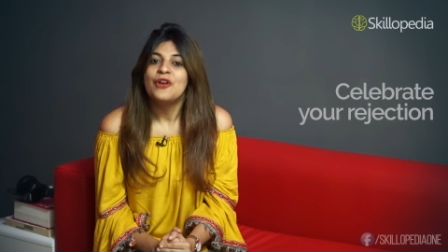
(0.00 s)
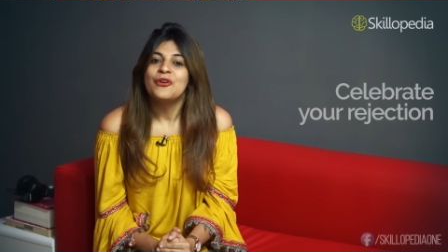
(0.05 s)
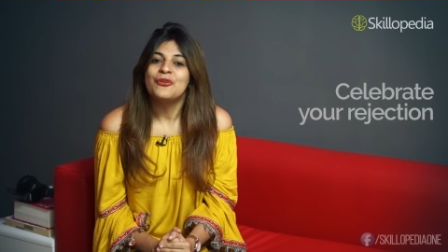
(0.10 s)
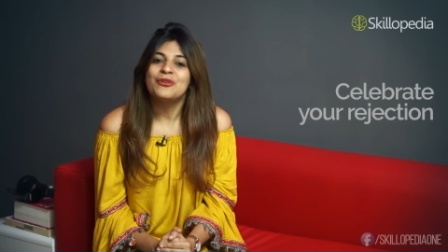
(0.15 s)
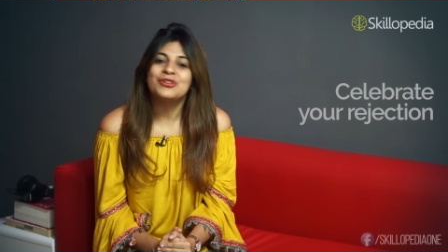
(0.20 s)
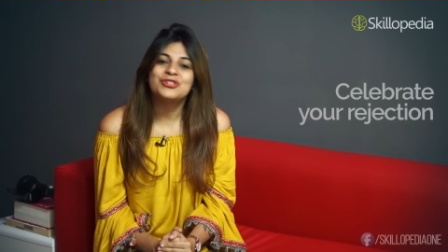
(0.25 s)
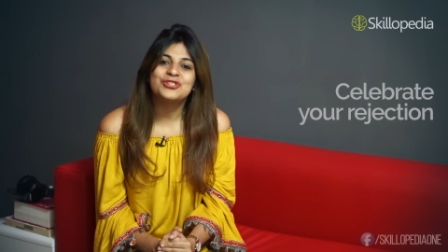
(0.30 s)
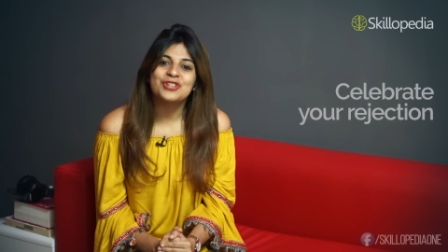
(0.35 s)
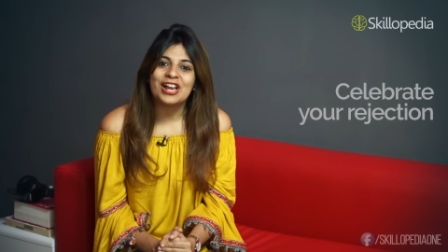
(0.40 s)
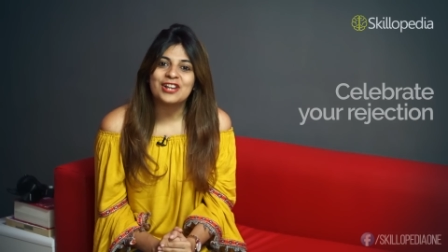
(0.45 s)

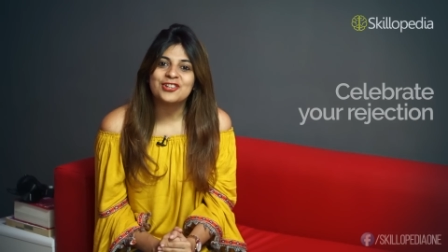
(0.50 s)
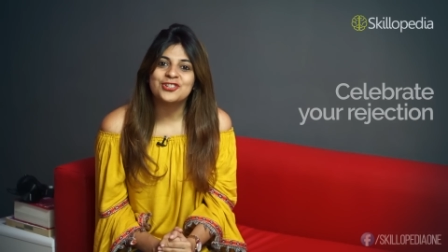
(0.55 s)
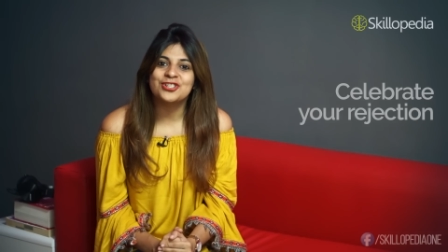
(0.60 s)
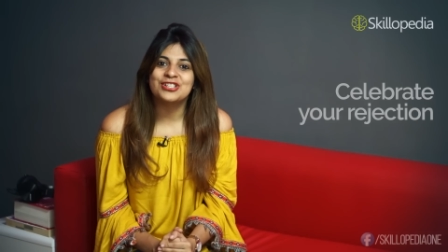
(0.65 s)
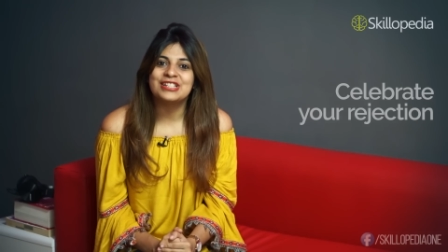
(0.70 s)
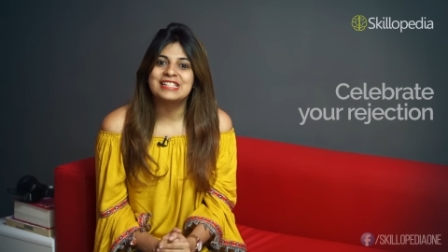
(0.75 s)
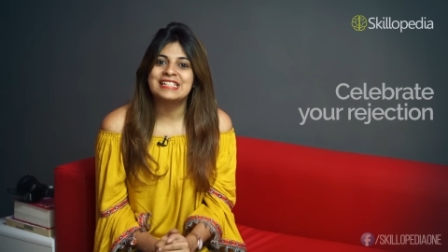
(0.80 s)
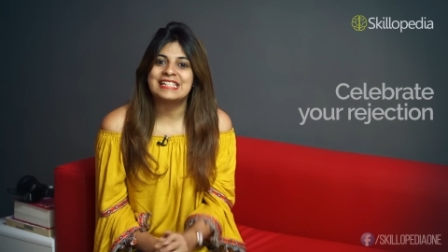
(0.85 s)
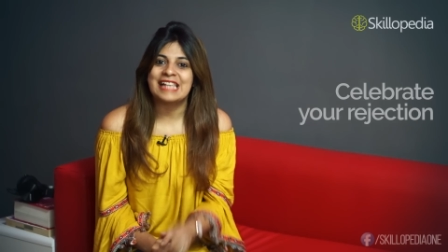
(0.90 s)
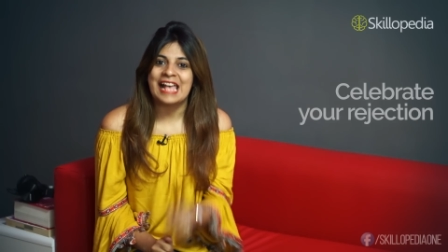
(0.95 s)

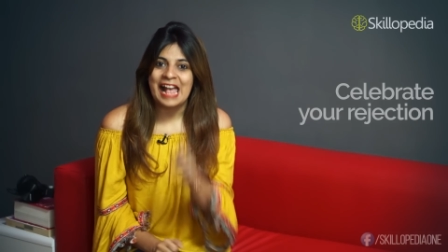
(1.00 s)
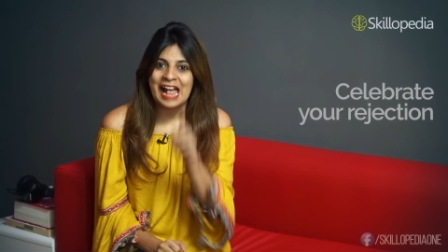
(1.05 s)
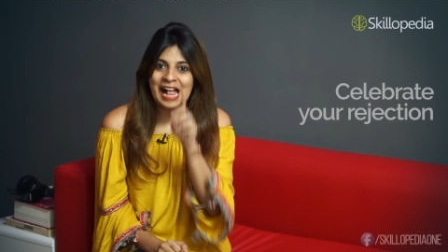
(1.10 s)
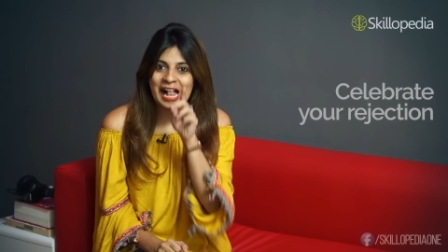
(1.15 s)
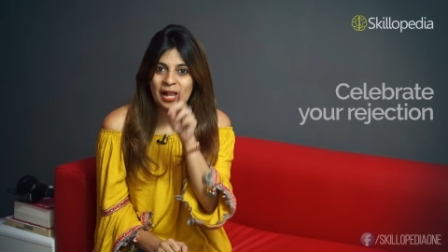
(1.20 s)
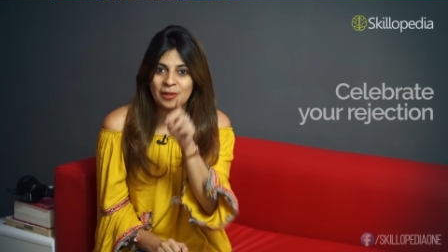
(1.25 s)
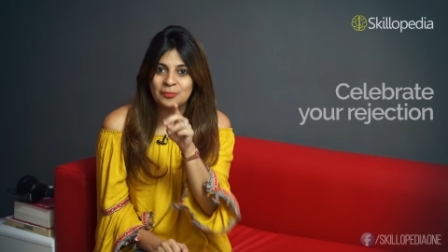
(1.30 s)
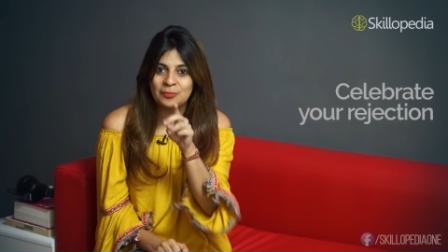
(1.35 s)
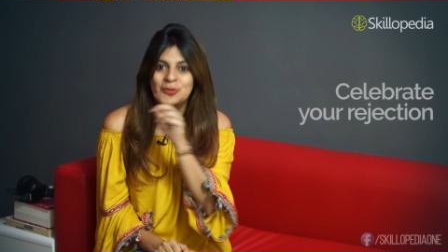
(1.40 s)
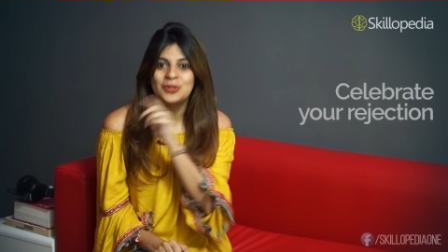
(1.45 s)
Rejections
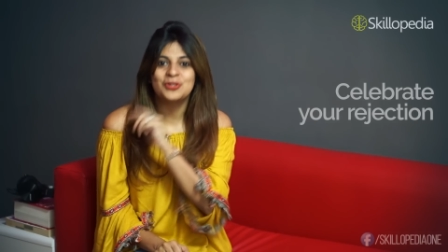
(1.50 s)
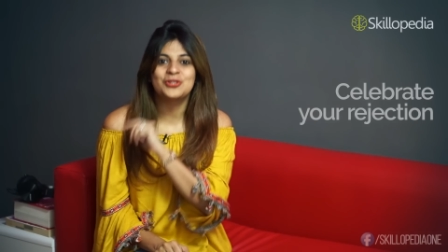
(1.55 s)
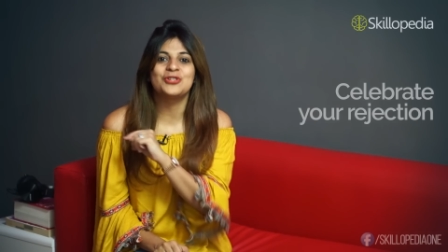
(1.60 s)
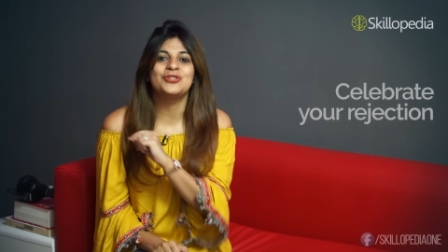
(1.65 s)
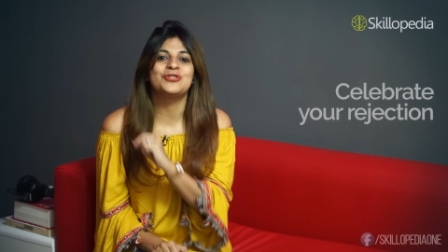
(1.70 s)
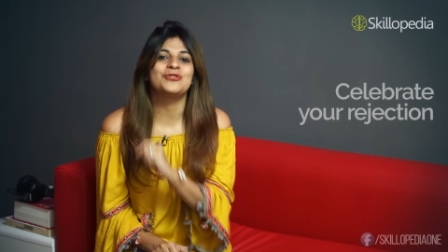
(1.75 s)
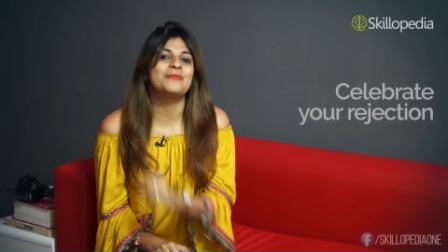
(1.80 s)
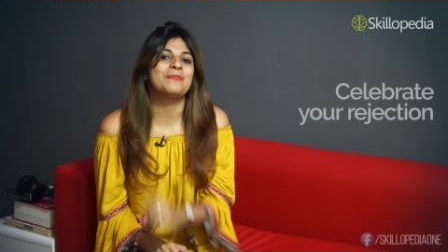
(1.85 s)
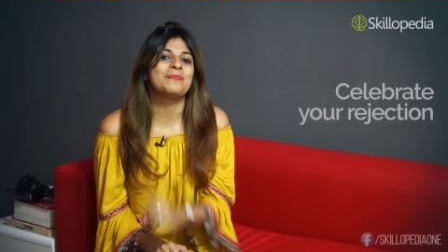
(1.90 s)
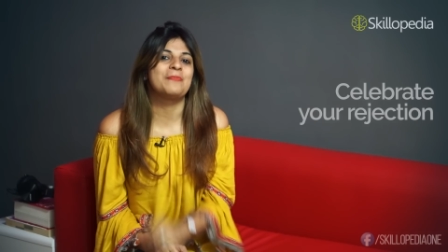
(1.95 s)
help you to
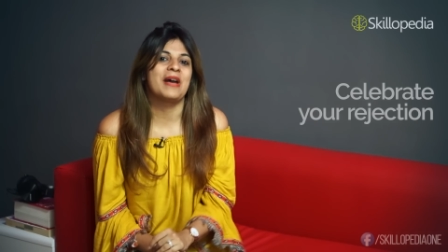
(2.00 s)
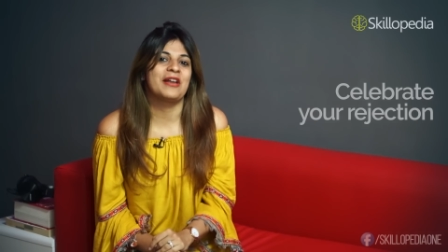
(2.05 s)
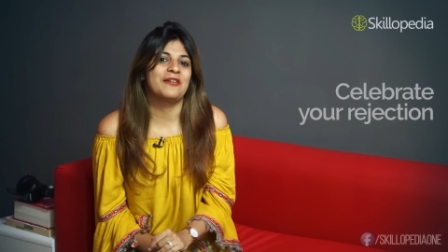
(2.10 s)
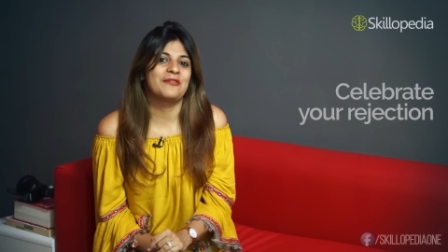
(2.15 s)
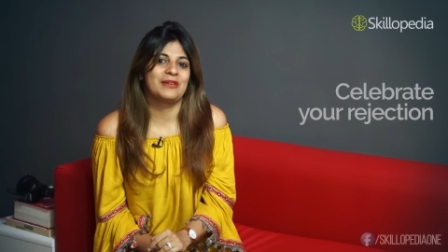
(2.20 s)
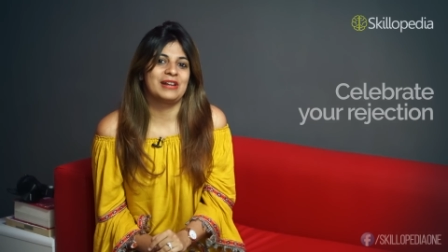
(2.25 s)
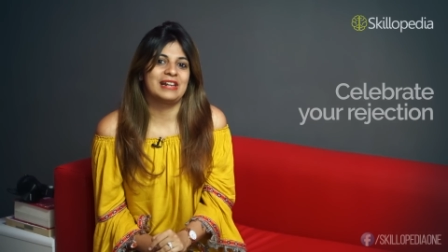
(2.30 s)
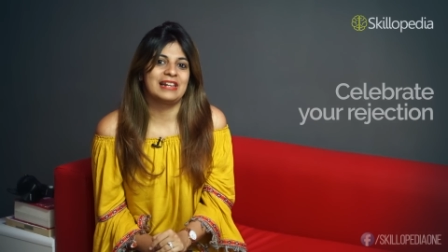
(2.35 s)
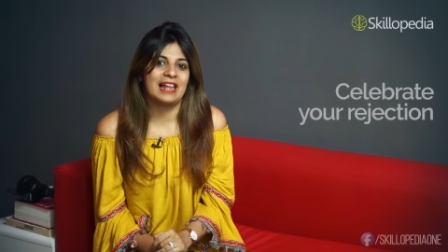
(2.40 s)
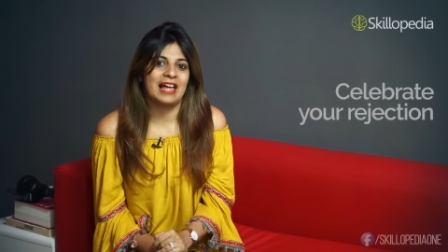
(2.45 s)
do
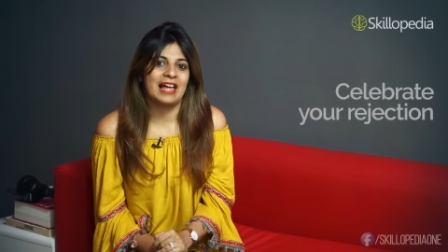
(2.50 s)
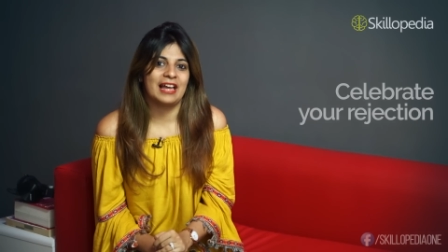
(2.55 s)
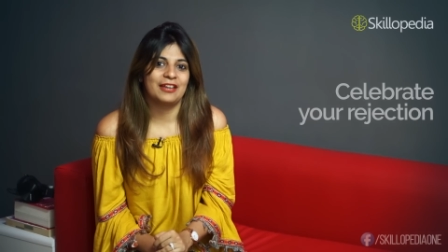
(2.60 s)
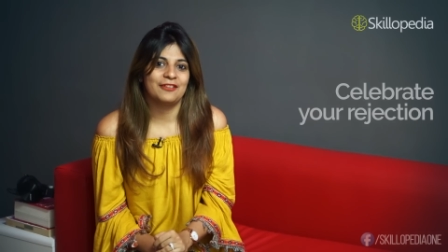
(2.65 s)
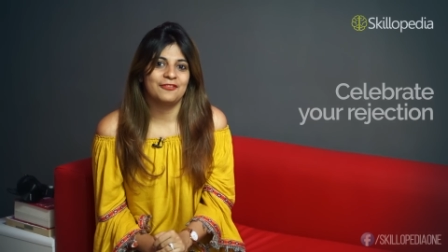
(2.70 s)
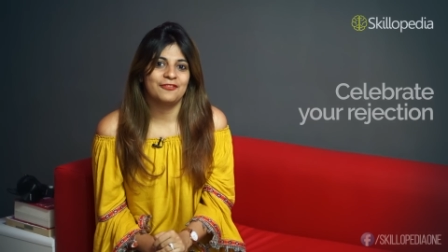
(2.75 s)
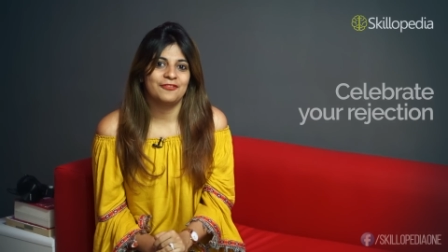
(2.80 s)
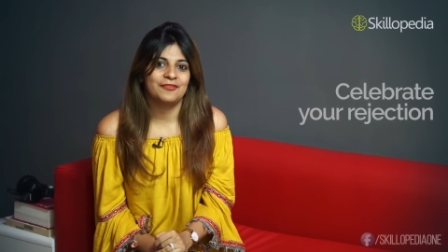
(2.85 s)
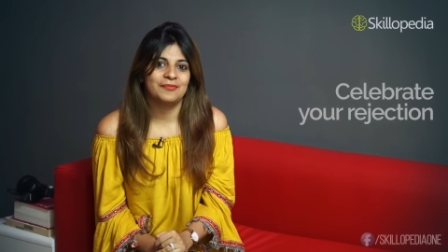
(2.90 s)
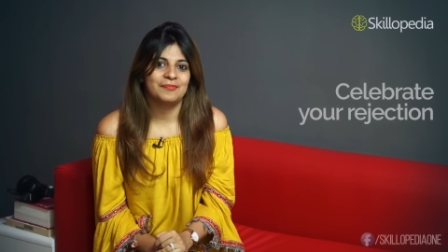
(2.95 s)
better in
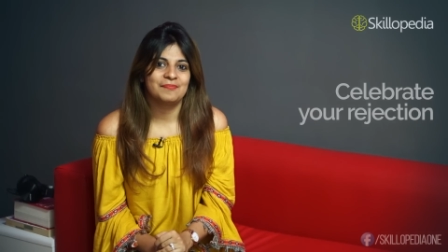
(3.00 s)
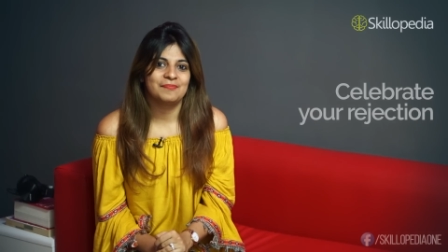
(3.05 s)
life.